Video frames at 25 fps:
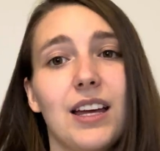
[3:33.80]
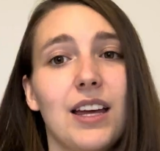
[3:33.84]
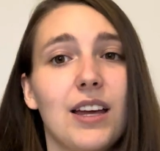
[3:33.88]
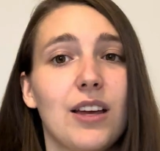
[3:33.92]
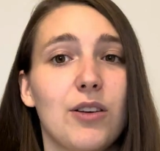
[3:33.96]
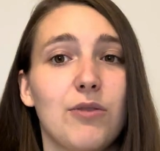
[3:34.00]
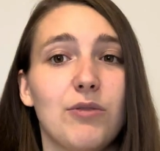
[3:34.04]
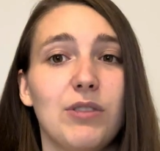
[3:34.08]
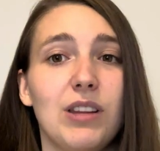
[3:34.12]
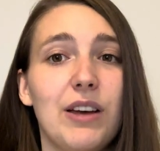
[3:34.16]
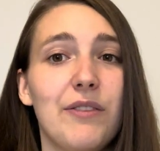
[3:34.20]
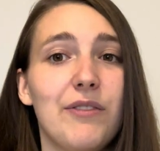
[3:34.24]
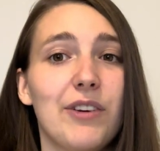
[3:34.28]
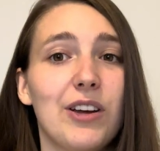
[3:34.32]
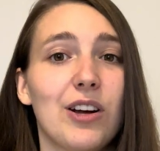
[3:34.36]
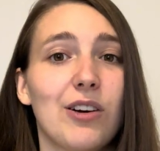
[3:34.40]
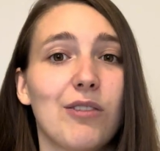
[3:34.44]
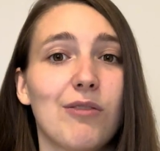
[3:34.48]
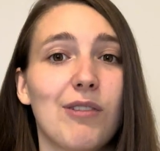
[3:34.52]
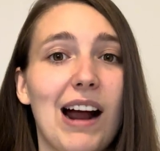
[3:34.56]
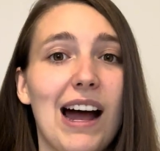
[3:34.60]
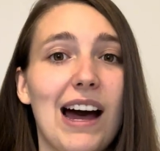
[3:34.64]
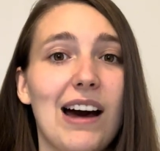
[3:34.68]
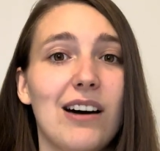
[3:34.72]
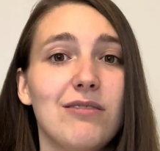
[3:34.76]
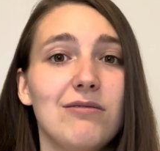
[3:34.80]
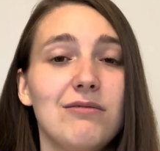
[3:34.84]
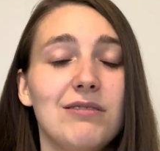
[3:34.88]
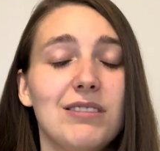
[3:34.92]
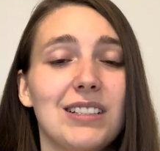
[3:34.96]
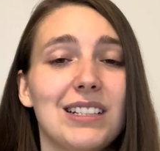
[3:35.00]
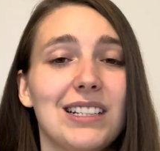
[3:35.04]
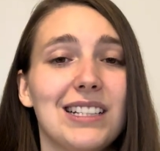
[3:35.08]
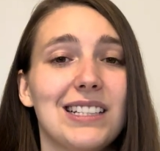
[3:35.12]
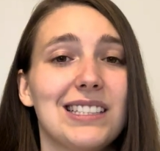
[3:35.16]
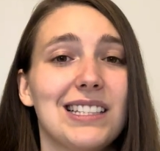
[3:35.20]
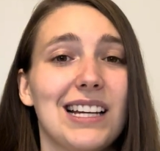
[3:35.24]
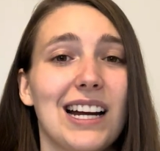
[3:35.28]
living around,
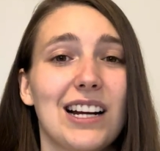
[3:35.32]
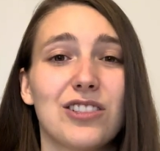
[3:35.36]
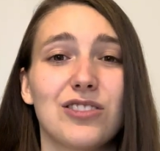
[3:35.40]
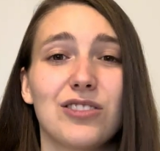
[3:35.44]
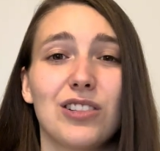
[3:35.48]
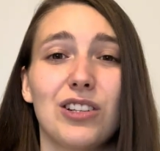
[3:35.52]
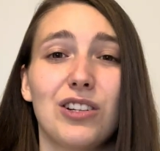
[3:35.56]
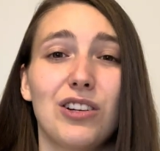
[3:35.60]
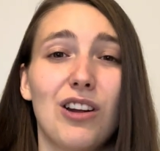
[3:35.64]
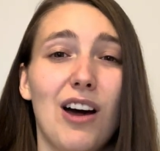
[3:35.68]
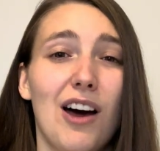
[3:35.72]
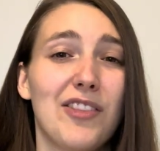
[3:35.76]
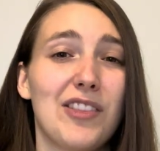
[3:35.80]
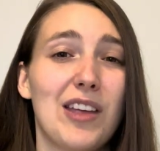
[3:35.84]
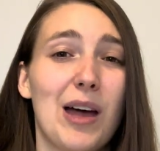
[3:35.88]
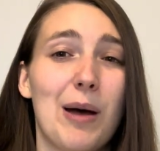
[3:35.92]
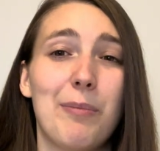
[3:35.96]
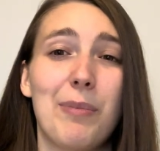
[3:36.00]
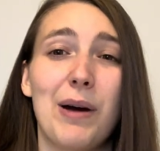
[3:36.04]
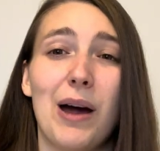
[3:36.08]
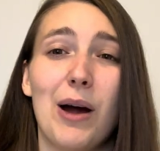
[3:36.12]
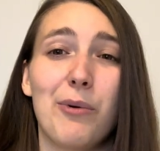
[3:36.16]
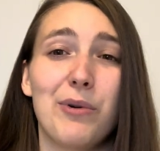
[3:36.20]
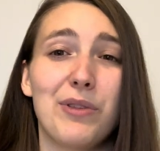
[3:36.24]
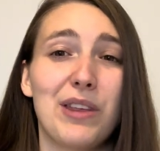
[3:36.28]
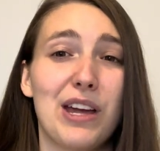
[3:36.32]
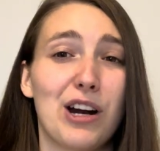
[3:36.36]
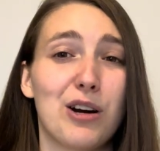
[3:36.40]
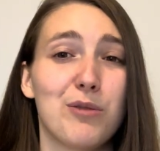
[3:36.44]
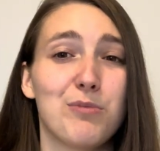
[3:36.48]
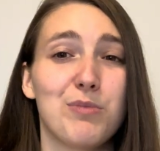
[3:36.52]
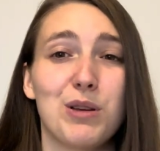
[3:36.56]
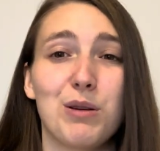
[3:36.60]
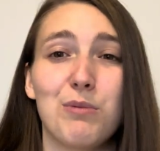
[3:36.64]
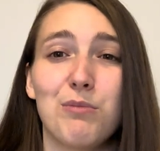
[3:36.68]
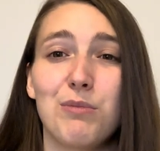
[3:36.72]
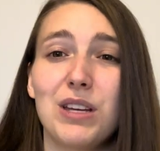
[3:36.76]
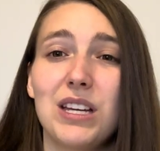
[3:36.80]
it's actually not that bad with
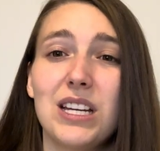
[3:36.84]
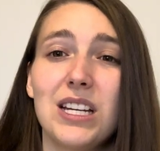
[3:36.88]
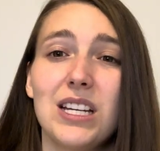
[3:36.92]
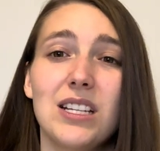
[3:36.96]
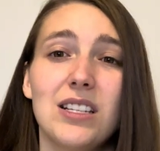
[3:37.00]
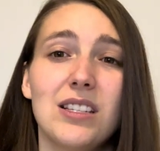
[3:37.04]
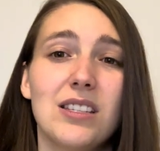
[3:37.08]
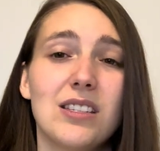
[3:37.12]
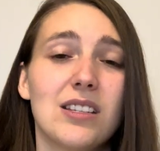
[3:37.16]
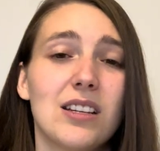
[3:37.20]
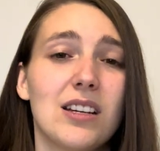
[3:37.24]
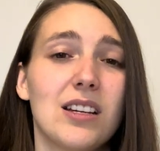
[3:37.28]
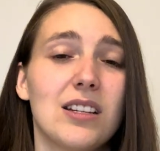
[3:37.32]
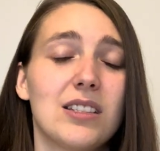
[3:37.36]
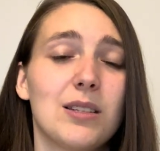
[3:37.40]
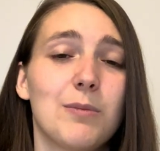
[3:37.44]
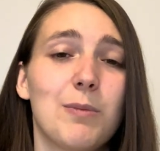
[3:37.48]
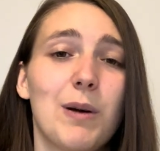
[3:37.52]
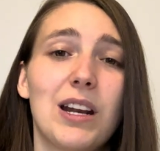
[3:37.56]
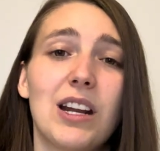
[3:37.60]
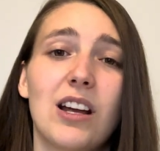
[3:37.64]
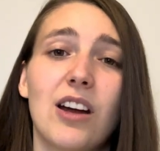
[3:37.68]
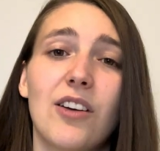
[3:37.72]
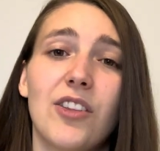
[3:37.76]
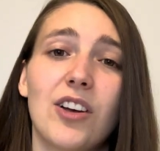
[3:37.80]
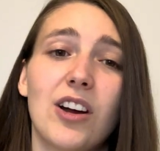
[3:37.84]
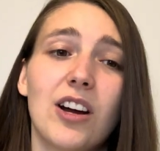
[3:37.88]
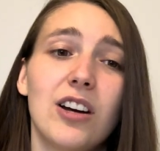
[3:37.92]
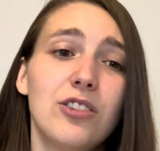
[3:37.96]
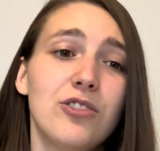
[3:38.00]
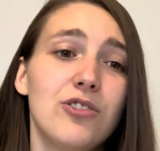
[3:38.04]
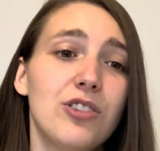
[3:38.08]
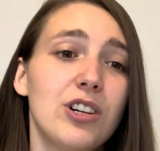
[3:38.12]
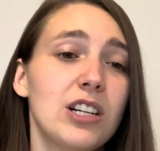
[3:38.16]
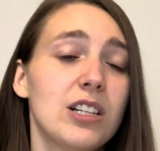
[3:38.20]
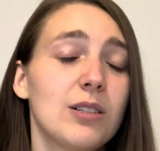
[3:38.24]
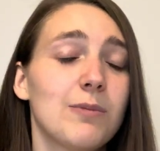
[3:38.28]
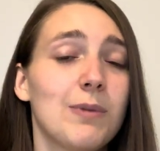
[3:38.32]
Airbnbs, depending on the
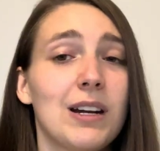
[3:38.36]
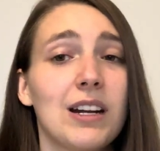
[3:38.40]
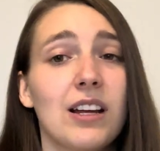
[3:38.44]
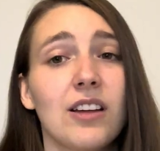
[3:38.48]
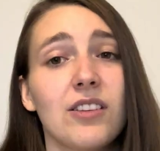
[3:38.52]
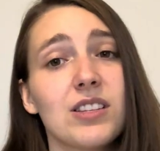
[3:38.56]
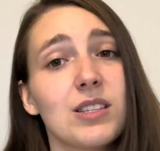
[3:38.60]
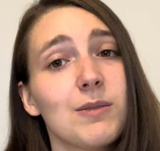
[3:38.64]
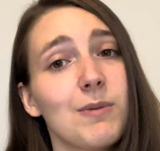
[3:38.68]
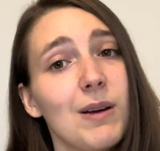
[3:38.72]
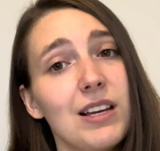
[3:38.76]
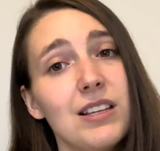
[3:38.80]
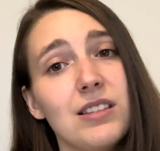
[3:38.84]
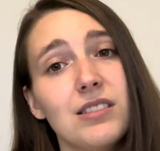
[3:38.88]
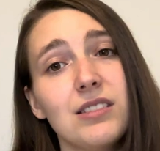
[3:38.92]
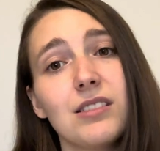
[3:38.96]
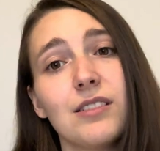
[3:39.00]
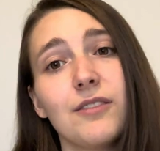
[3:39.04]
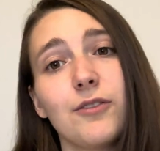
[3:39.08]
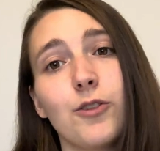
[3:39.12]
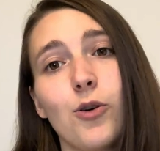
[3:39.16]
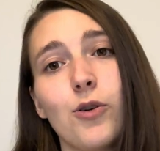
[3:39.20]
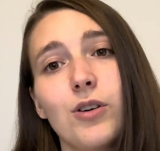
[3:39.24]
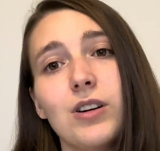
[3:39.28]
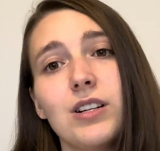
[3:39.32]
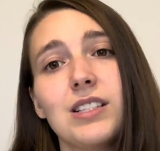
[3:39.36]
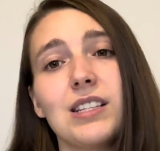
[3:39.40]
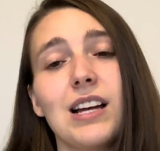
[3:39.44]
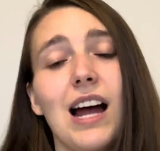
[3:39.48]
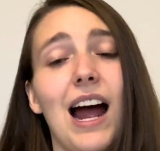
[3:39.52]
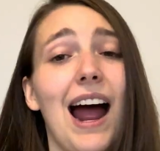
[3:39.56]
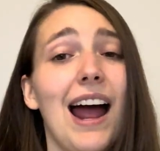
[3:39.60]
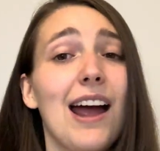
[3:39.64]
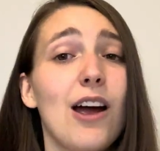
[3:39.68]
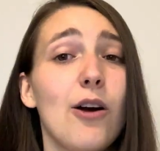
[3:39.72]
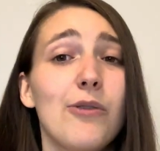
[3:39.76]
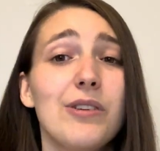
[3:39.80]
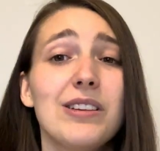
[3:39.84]
country and depending on the space, of course.
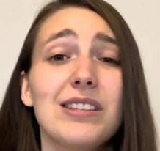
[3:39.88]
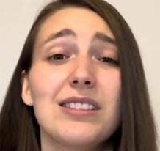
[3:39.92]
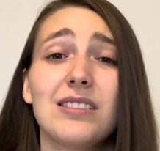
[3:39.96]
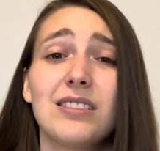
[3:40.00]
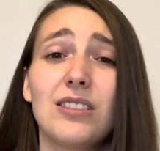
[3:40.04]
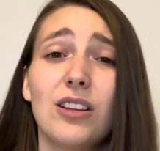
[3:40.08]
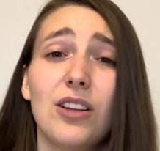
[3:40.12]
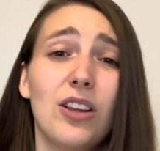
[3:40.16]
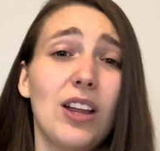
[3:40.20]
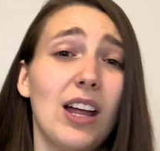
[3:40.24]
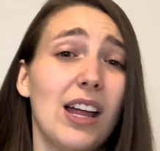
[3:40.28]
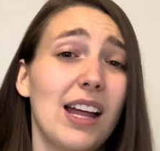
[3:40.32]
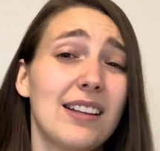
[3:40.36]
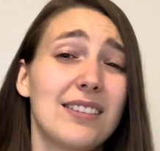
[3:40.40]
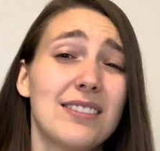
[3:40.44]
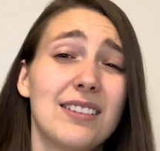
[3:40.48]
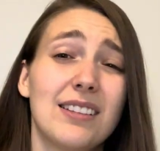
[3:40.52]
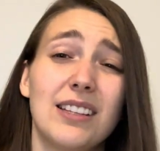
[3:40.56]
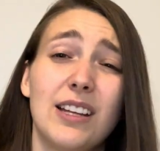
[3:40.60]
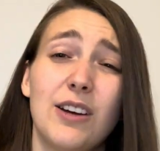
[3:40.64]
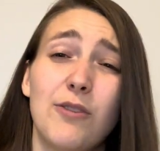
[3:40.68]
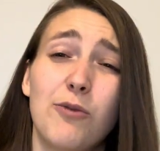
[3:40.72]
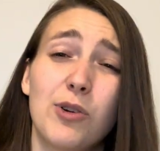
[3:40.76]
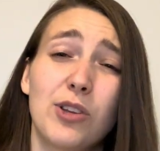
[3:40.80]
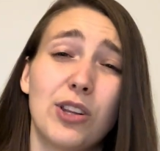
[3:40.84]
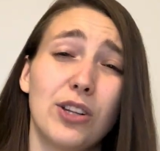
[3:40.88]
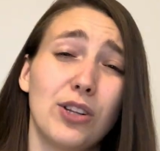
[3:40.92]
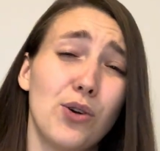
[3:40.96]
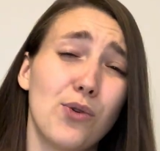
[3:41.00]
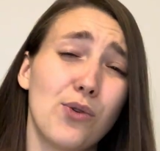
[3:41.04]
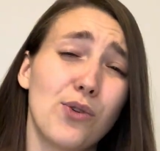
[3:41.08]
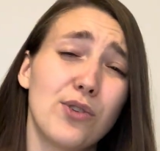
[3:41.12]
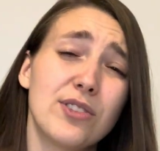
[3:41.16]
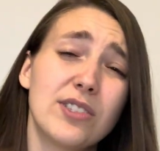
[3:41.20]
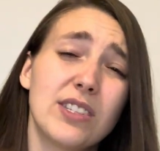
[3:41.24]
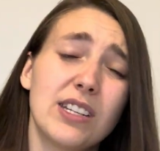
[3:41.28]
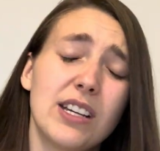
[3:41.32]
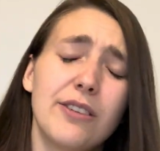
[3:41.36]
I always like to live where the
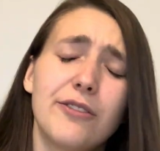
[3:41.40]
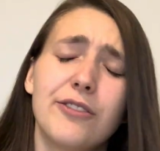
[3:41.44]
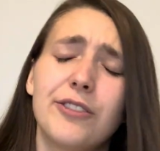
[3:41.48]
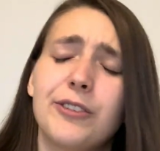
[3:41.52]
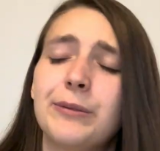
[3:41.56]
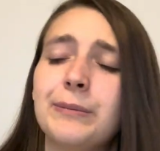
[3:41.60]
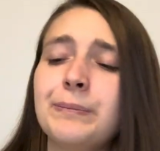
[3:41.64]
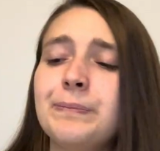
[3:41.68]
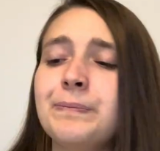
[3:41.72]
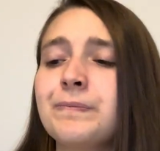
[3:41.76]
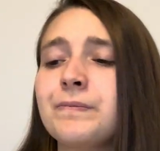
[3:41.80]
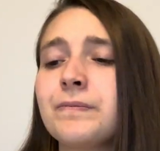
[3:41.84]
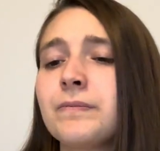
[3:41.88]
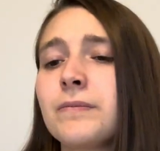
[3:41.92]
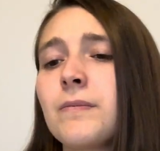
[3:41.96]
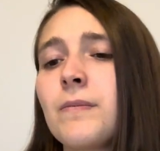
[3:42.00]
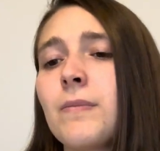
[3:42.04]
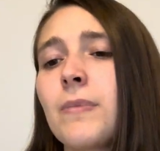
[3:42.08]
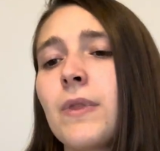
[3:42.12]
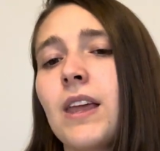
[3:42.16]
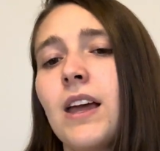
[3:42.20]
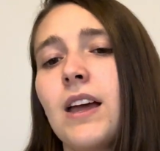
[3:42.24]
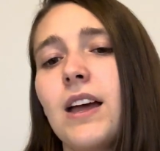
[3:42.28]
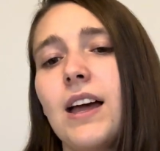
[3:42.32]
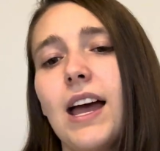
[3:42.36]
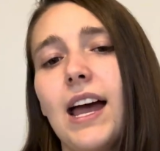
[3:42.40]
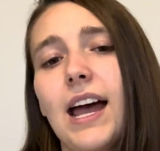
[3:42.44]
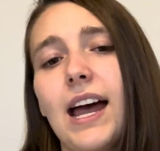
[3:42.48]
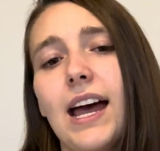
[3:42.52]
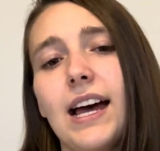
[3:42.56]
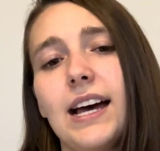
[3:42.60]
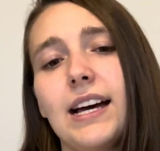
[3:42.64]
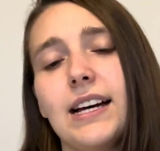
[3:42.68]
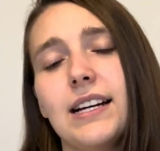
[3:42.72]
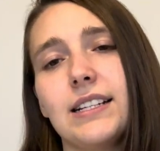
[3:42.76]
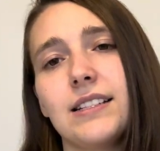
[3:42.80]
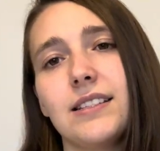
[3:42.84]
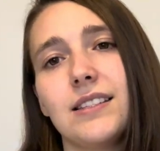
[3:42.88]
locals live,
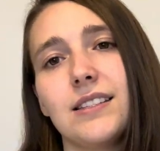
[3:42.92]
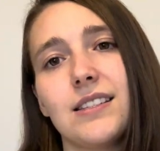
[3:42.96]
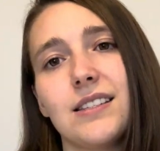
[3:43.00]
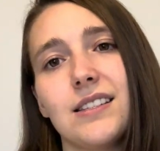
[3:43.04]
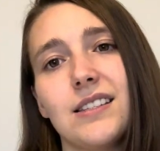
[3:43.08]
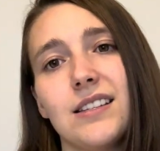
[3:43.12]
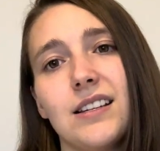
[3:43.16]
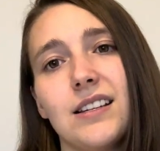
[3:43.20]
and